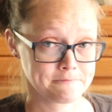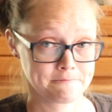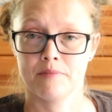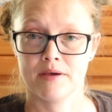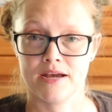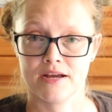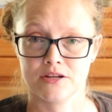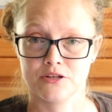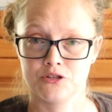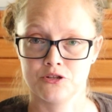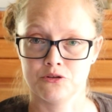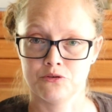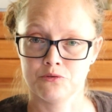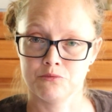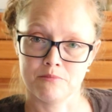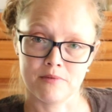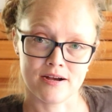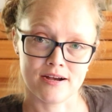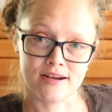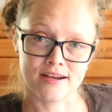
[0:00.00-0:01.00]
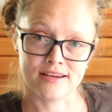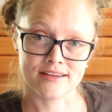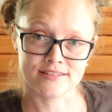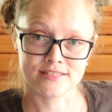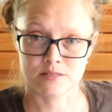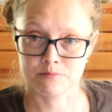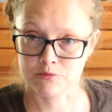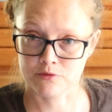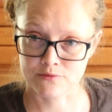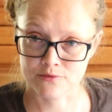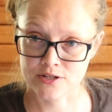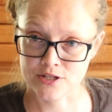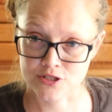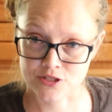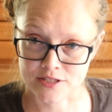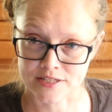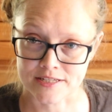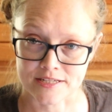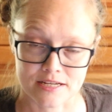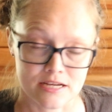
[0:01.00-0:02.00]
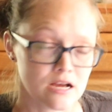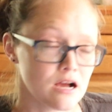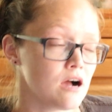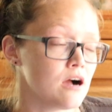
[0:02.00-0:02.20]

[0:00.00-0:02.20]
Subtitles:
Back to my simple French link.